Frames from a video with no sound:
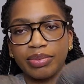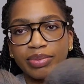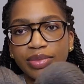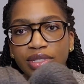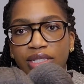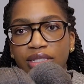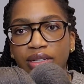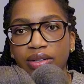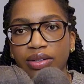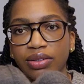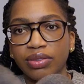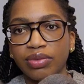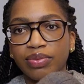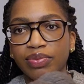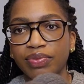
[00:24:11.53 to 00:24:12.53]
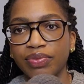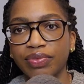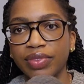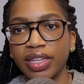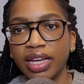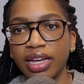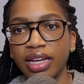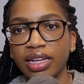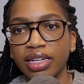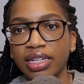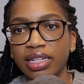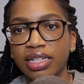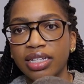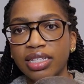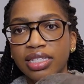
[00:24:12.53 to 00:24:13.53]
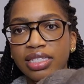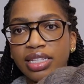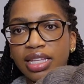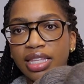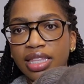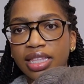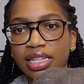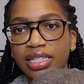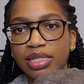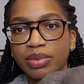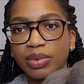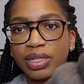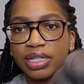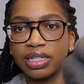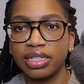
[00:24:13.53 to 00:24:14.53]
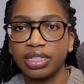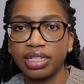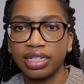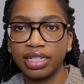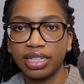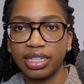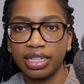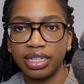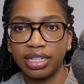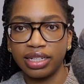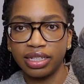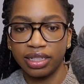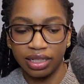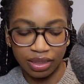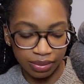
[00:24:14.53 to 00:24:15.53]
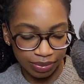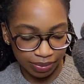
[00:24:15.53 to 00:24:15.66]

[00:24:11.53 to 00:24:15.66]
So that is this one here.